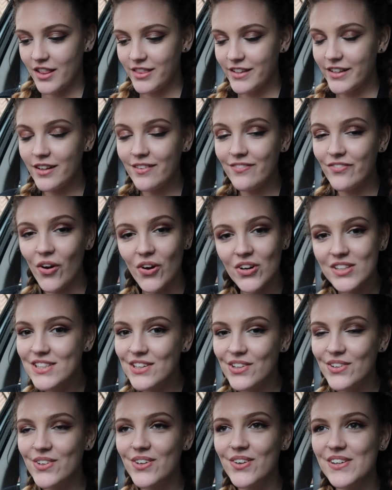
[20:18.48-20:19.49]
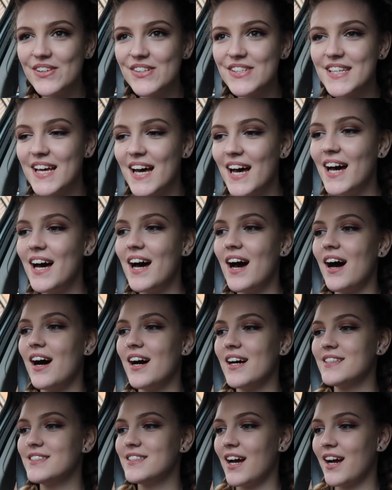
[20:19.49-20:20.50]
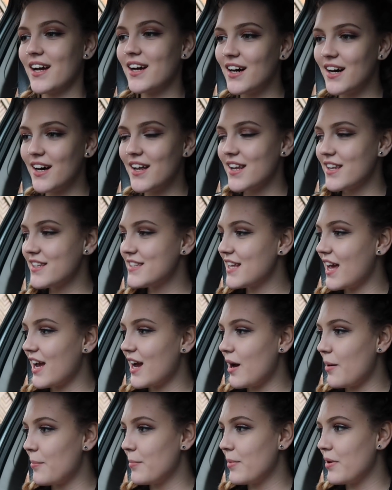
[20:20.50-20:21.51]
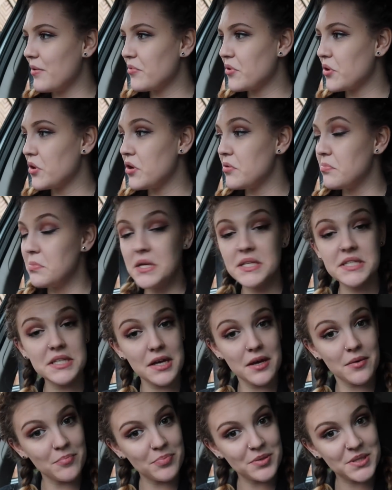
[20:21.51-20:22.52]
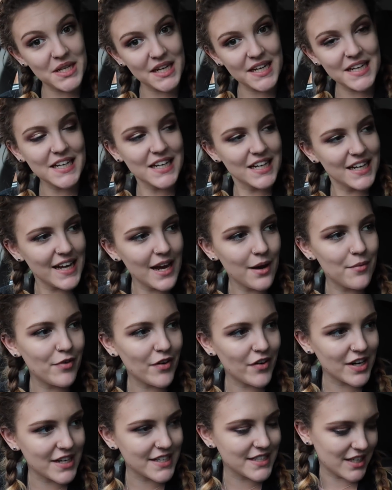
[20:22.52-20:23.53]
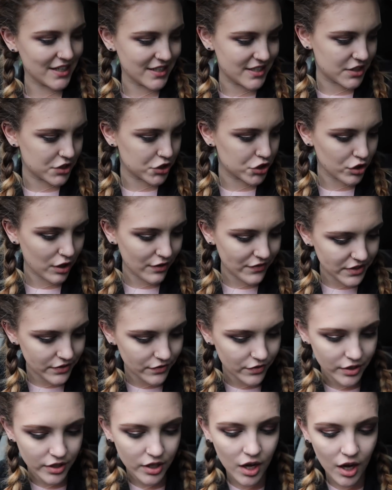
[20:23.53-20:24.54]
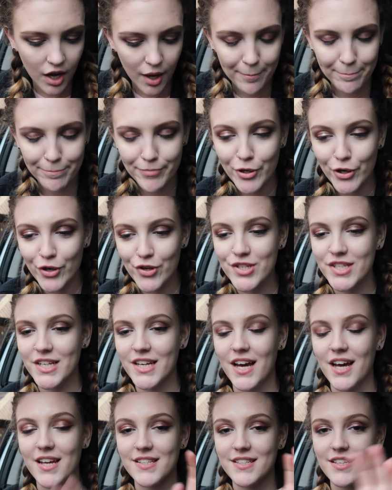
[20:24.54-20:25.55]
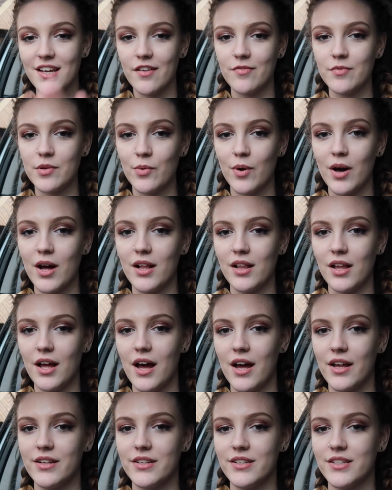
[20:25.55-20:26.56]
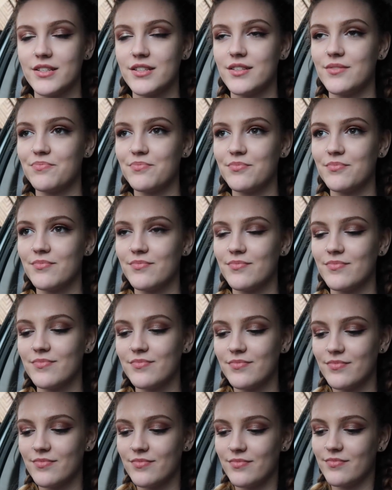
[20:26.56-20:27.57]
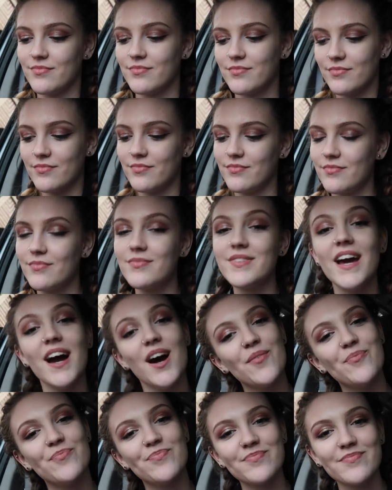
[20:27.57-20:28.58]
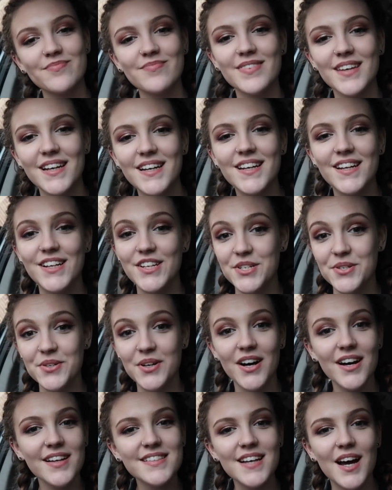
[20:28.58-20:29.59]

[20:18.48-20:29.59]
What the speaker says: Vauxhall Corsa, and I can't say I'm gonna miss it particularly. I'm very excited to drive a different car, but it has served me well, and yeah, new car